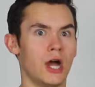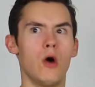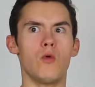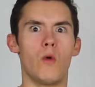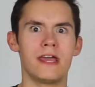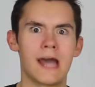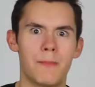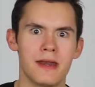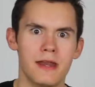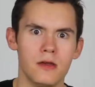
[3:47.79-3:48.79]
Don't wake
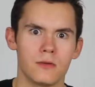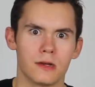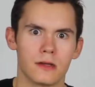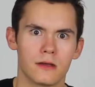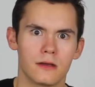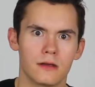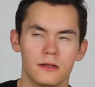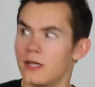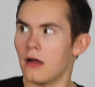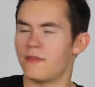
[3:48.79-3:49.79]
up at noon!
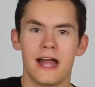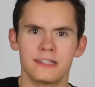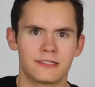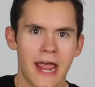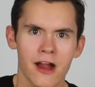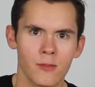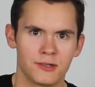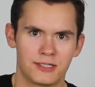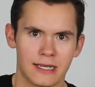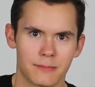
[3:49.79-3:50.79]
D that's a
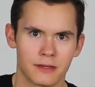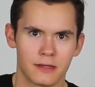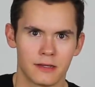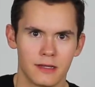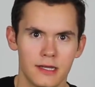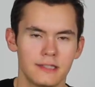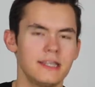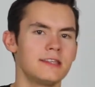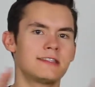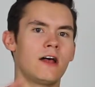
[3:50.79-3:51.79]
terrible tip!
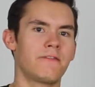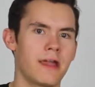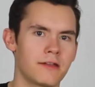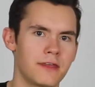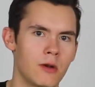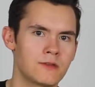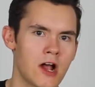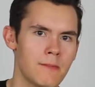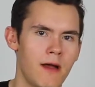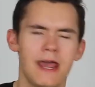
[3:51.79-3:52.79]
See this self-care thing I'm
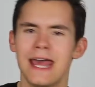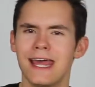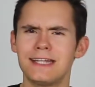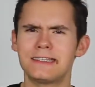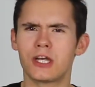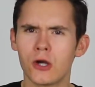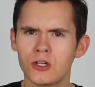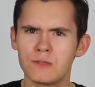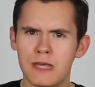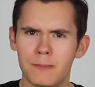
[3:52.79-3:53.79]
talking about? It's
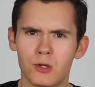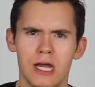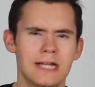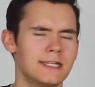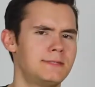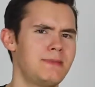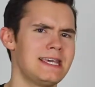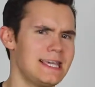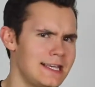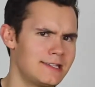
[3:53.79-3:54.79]
encouraging people to be
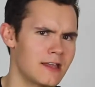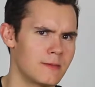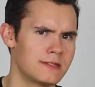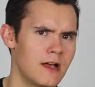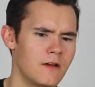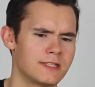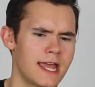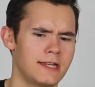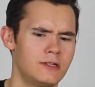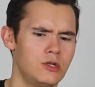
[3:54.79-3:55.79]
easy on themselves
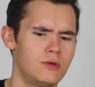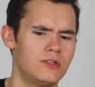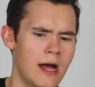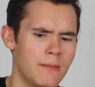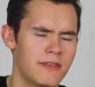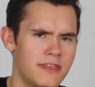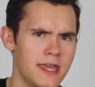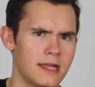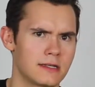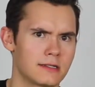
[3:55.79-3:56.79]
and do dumb
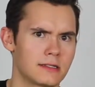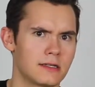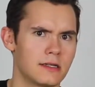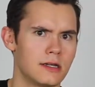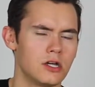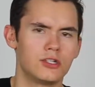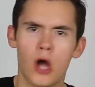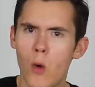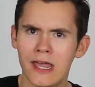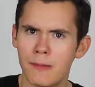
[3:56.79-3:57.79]
things.
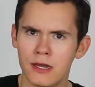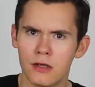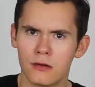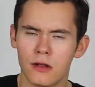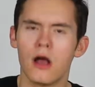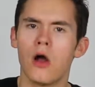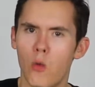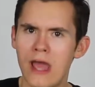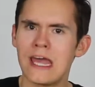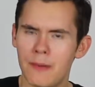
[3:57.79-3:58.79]
Don't wake up at noon,
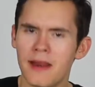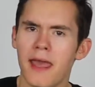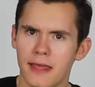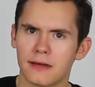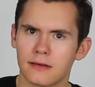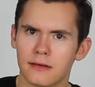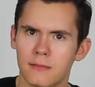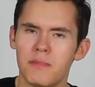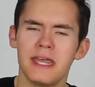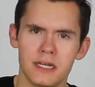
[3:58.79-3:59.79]
wake up at 8.
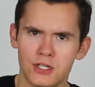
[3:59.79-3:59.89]
Be an